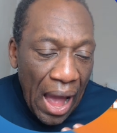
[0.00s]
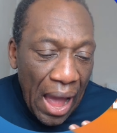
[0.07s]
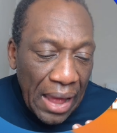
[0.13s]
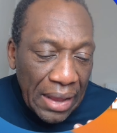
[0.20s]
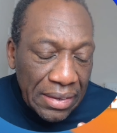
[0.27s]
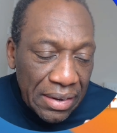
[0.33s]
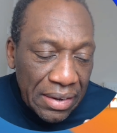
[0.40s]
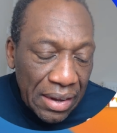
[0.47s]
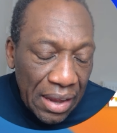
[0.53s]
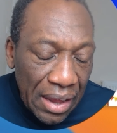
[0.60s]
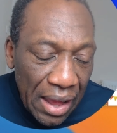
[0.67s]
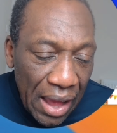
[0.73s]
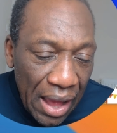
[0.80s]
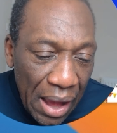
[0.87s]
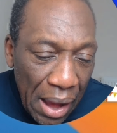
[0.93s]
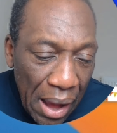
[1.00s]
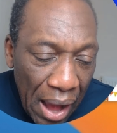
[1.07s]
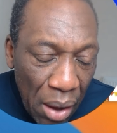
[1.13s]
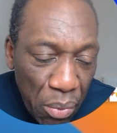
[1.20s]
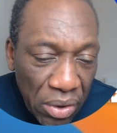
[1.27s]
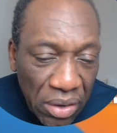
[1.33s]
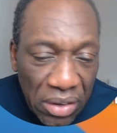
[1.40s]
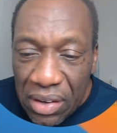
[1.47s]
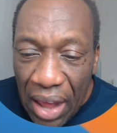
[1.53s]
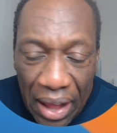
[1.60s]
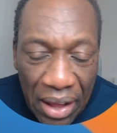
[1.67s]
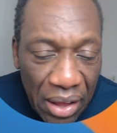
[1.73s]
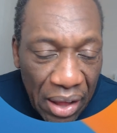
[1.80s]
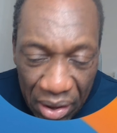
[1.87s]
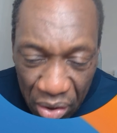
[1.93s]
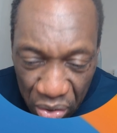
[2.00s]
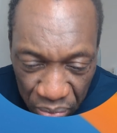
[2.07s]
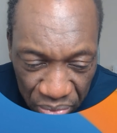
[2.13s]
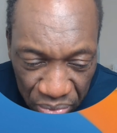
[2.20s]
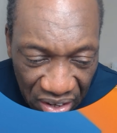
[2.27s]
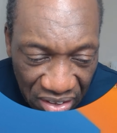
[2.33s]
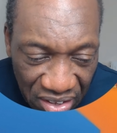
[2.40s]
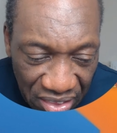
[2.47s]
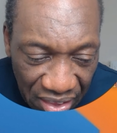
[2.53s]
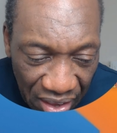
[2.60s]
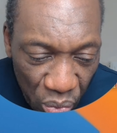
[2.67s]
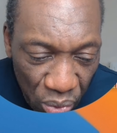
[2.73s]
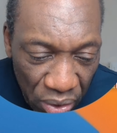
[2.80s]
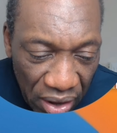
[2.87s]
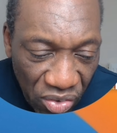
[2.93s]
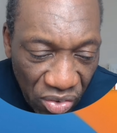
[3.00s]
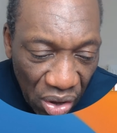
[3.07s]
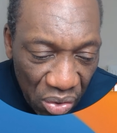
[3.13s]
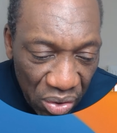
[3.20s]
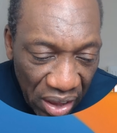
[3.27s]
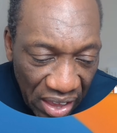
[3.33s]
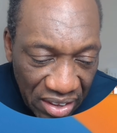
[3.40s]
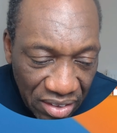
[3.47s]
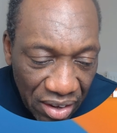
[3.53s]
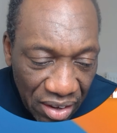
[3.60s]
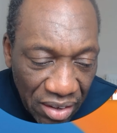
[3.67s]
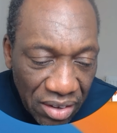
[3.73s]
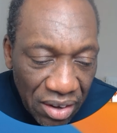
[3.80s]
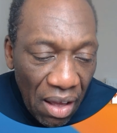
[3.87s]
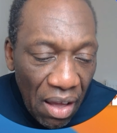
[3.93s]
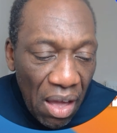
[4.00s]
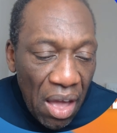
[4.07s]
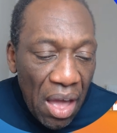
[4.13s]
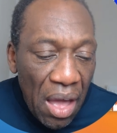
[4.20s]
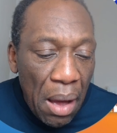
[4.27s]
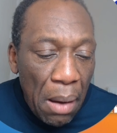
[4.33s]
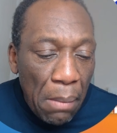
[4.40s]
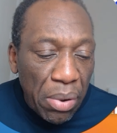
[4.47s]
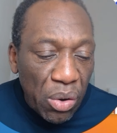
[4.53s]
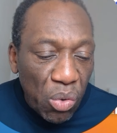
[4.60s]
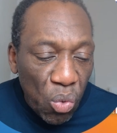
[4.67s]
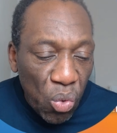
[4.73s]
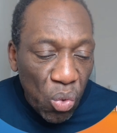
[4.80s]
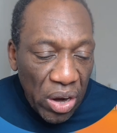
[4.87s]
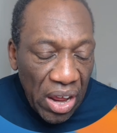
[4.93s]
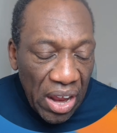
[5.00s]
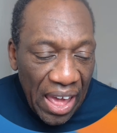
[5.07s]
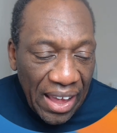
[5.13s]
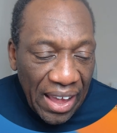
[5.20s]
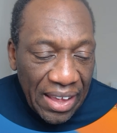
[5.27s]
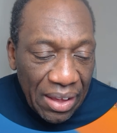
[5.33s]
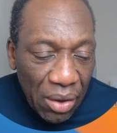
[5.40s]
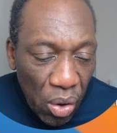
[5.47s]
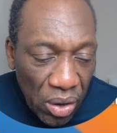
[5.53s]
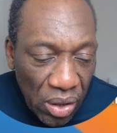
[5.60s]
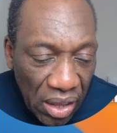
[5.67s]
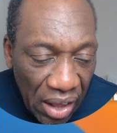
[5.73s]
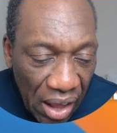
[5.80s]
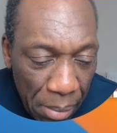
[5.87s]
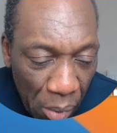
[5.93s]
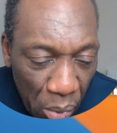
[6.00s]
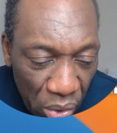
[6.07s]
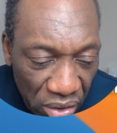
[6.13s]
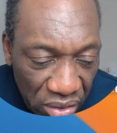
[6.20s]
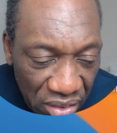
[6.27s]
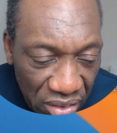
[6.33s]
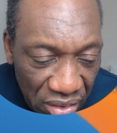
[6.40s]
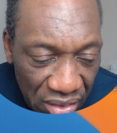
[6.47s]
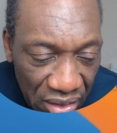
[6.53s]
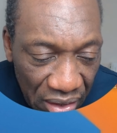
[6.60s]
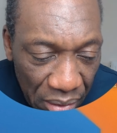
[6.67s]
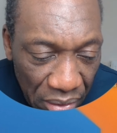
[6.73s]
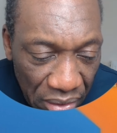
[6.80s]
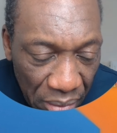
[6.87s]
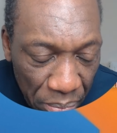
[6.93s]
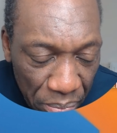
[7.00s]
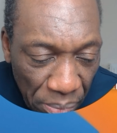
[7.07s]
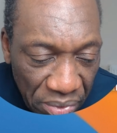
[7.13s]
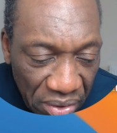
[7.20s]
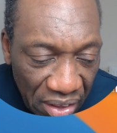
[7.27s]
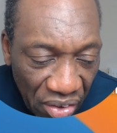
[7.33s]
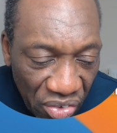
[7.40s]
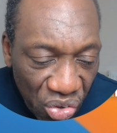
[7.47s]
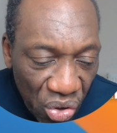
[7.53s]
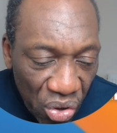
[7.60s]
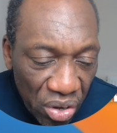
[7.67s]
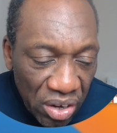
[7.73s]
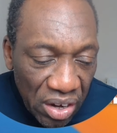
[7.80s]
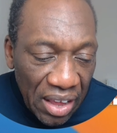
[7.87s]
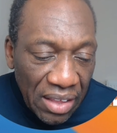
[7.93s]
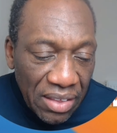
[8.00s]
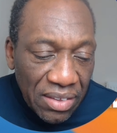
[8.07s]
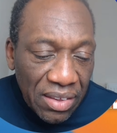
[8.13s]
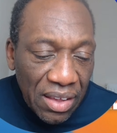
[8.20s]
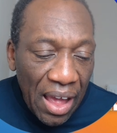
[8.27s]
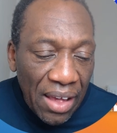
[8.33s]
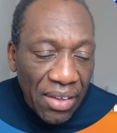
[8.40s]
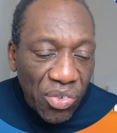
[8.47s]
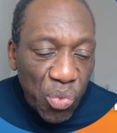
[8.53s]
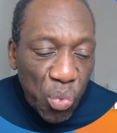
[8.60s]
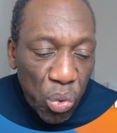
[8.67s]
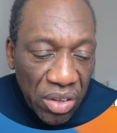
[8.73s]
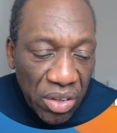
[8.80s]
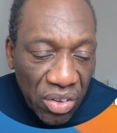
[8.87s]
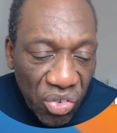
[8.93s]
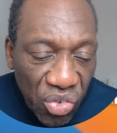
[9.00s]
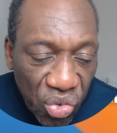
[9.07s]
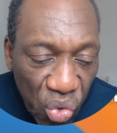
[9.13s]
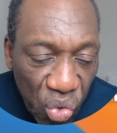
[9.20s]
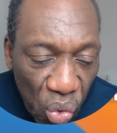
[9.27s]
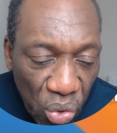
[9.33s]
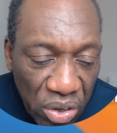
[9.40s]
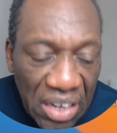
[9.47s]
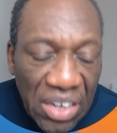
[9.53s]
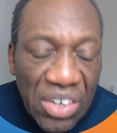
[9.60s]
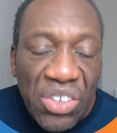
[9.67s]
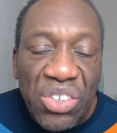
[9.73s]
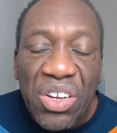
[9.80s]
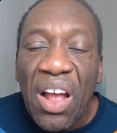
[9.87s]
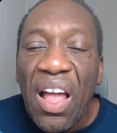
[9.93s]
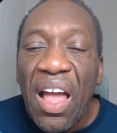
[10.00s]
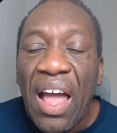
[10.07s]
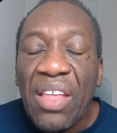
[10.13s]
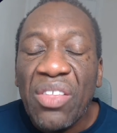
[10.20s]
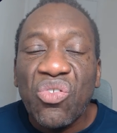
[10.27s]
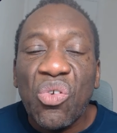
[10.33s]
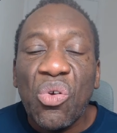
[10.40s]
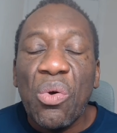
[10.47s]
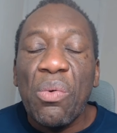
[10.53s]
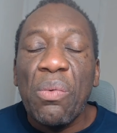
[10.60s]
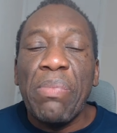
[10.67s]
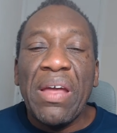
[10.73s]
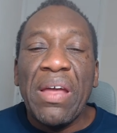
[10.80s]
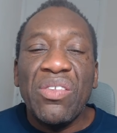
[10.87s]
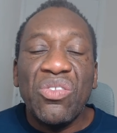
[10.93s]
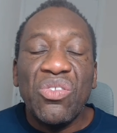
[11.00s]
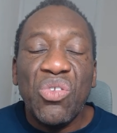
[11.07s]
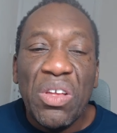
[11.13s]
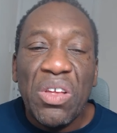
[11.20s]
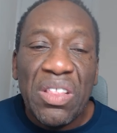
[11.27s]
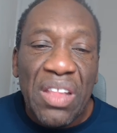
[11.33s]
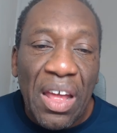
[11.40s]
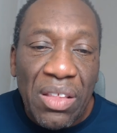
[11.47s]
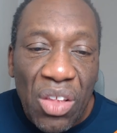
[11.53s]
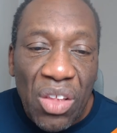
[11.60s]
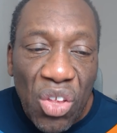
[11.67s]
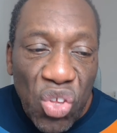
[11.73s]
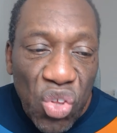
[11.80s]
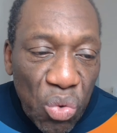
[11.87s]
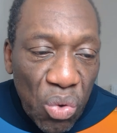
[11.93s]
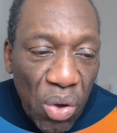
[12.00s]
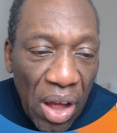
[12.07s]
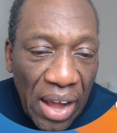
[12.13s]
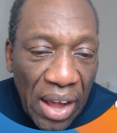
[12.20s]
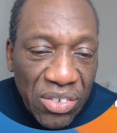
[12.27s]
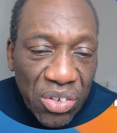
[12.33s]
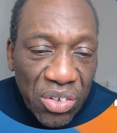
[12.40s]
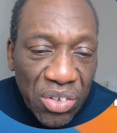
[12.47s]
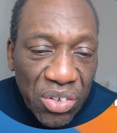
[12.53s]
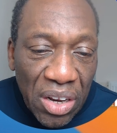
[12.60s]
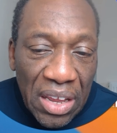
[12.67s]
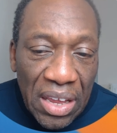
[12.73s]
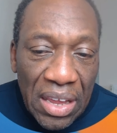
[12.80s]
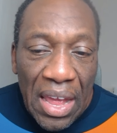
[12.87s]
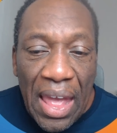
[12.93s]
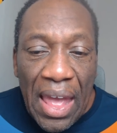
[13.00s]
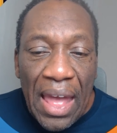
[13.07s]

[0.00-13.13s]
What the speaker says: and I could present it that way, so I could edit it. But what I like about what the prompting has done, it's asked what is your niche, and so by doing that, you actually